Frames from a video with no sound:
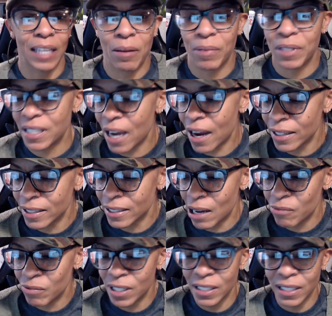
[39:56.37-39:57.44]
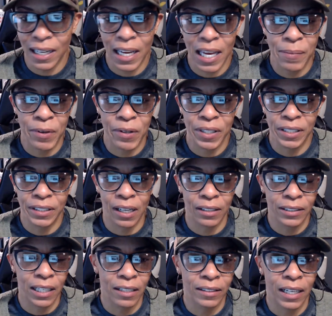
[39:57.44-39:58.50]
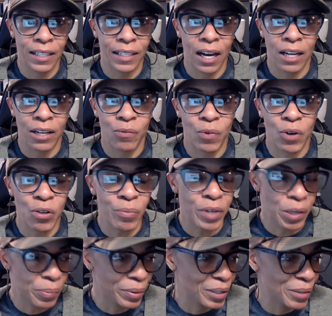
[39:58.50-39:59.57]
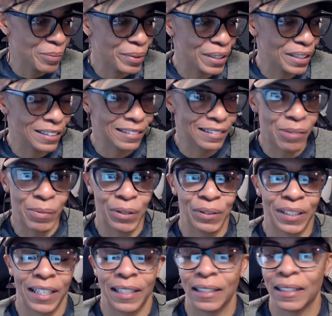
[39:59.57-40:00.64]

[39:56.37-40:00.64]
As tired as I was, I came on here and talked to y'all. Now y'all done woke me up a little bit. Come on now.